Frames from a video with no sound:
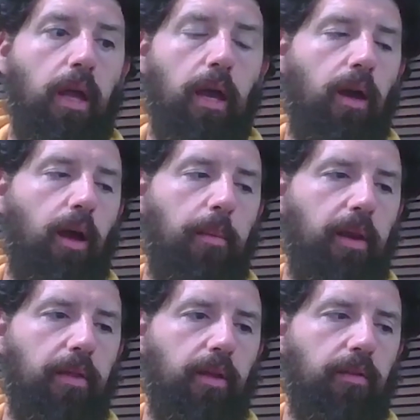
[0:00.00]
Yeah, I mean,
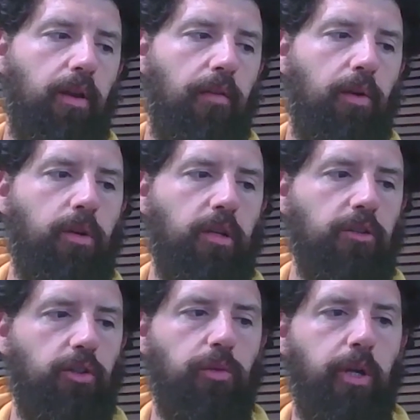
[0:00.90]
I think if anyone
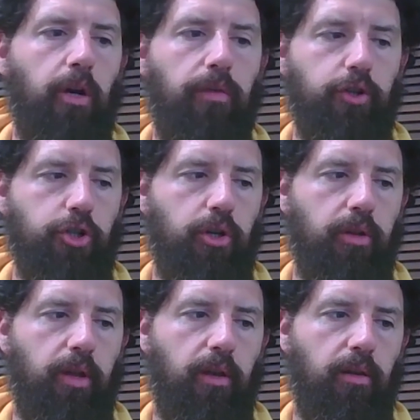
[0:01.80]
tells you know for sure,
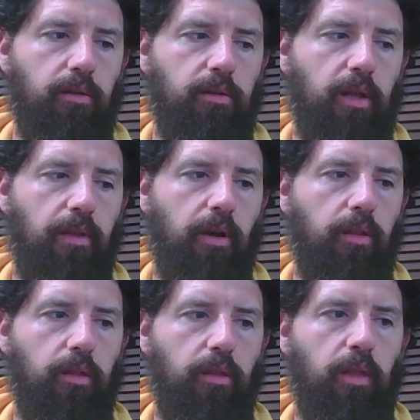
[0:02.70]
then
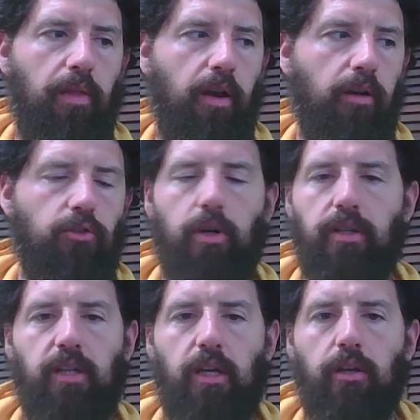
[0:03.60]
they're trying to
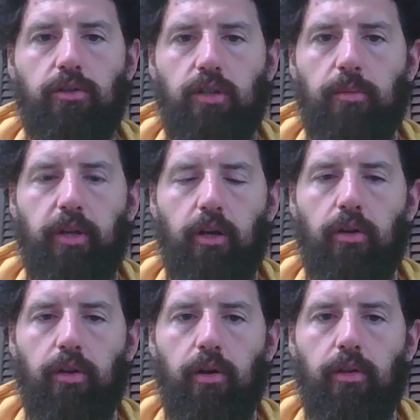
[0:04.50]
sell you something, or
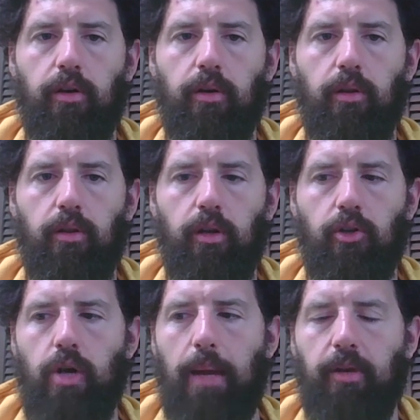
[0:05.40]
they're
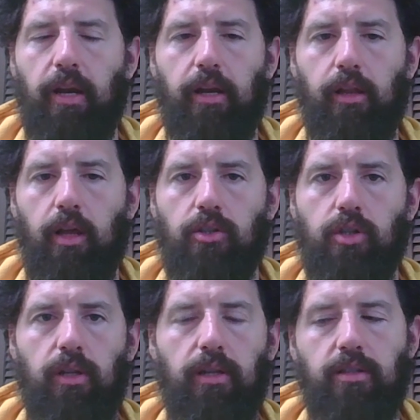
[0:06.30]
trapped
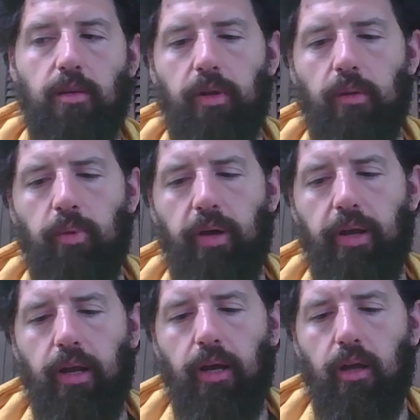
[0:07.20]
ideologically in something. But
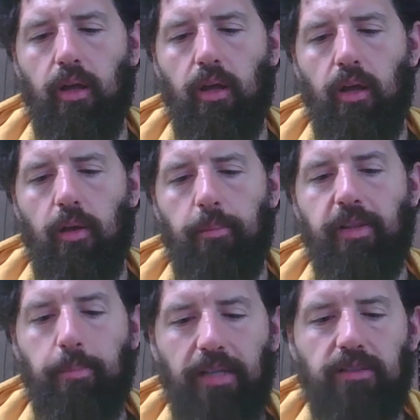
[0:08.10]

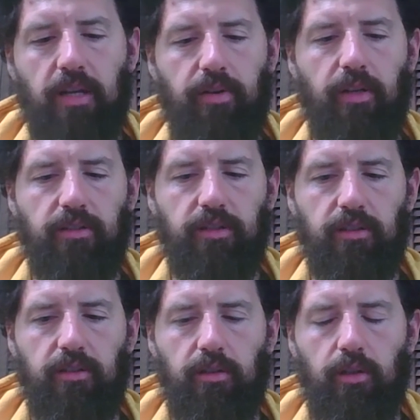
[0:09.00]
the best evidence
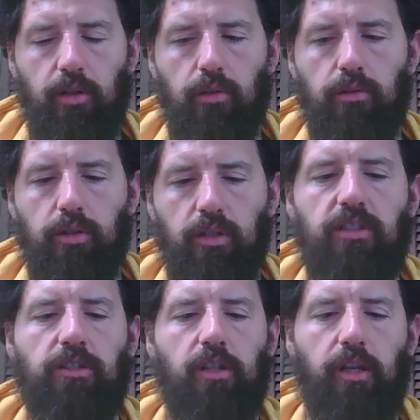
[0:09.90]
is
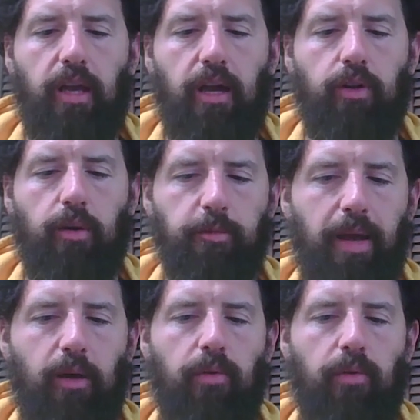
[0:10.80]
consistently kind of comes back.